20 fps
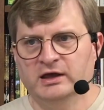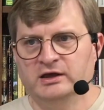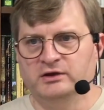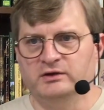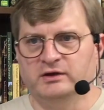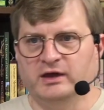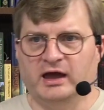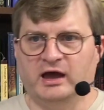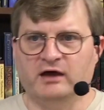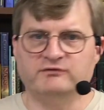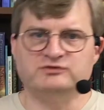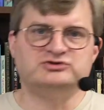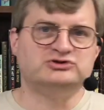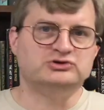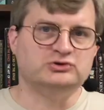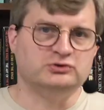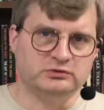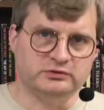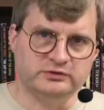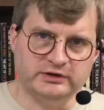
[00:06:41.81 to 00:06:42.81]
you have
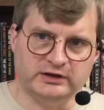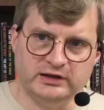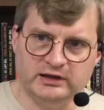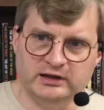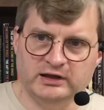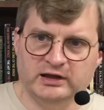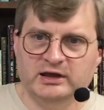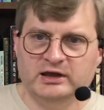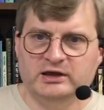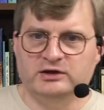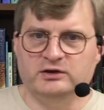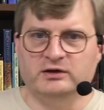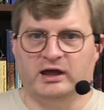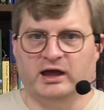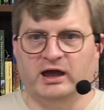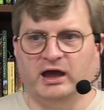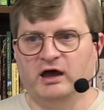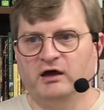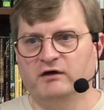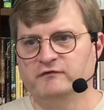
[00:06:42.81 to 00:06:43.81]
Julie, you
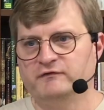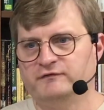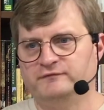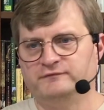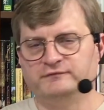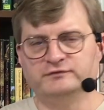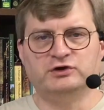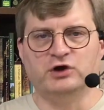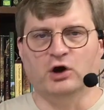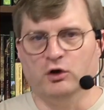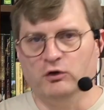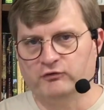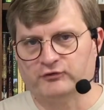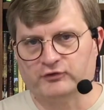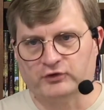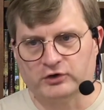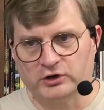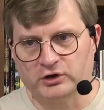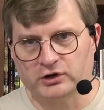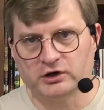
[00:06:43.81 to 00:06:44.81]
have
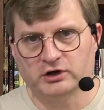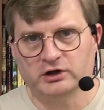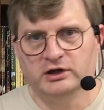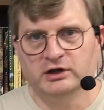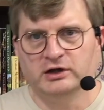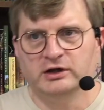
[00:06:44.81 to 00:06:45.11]
Gopher,